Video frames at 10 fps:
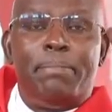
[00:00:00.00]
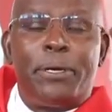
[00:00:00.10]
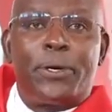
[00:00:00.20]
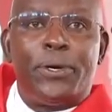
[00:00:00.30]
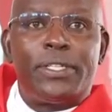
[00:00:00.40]

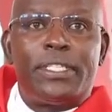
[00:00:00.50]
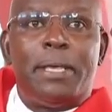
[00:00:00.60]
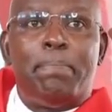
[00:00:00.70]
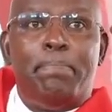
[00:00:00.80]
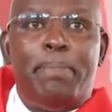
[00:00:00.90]
Because
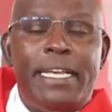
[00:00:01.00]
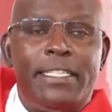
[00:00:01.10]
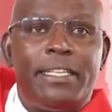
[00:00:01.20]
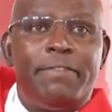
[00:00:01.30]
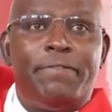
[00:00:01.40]
the
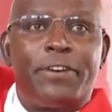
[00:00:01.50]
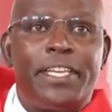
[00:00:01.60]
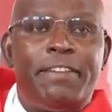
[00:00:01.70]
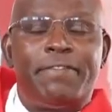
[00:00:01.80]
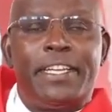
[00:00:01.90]
best
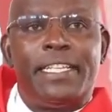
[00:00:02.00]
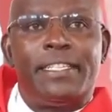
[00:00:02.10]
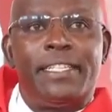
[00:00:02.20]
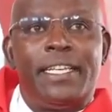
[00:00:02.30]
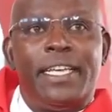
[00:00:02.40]

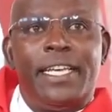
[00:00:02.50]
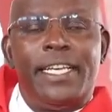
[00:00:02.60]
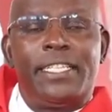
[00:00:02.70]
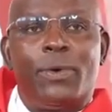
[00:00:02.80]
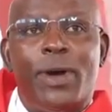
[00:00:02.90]
forgiveness
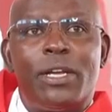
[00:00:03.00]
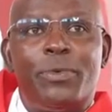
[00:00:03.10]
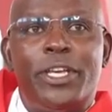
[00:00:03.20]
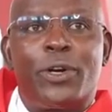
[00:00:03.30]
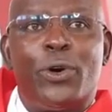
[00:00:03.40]
is the
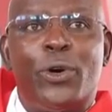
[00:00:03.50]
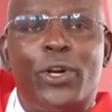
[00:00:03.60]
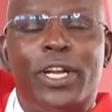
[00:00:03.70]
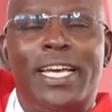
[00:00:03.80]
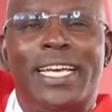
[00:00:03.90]
one we
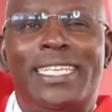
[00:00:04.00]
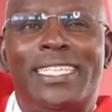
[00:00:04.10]
call